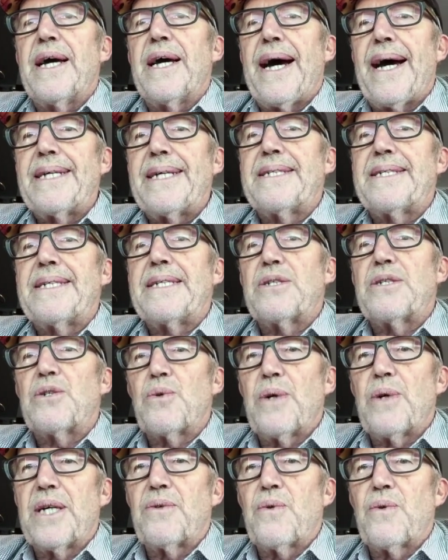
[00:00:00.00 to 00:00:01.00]
80 to
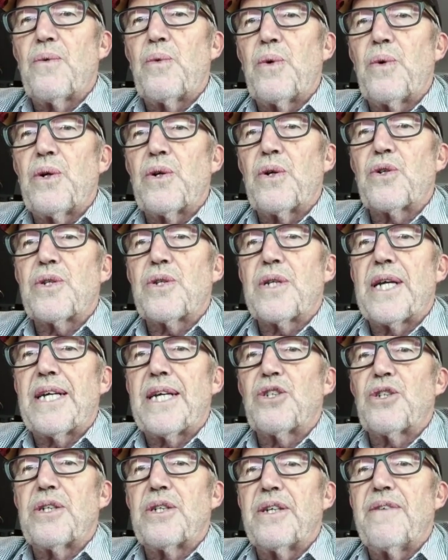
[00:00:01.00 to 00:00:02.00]
100 works that
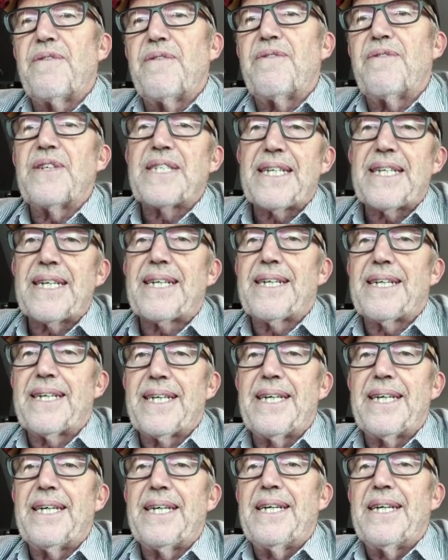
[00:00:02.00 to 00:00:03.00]
actually are
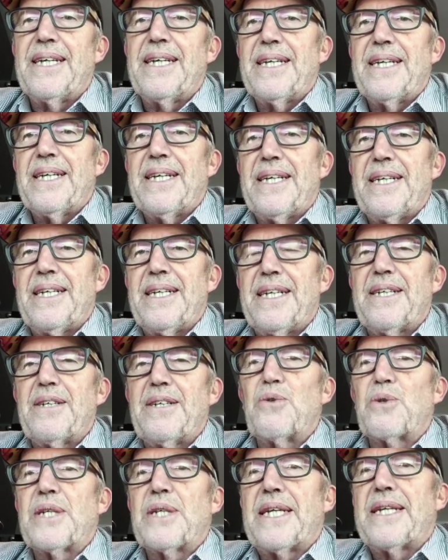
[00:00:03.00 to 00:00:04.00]
physically
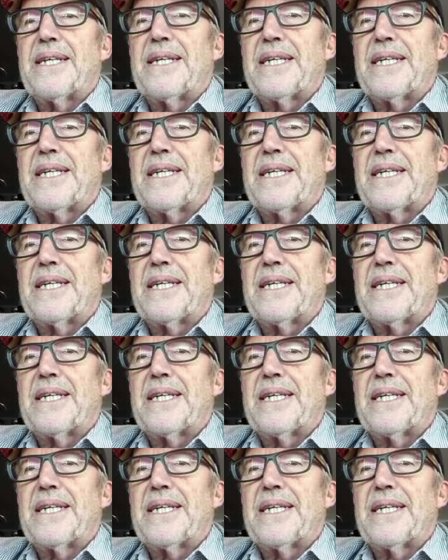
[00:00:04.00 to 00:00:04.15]
looked at and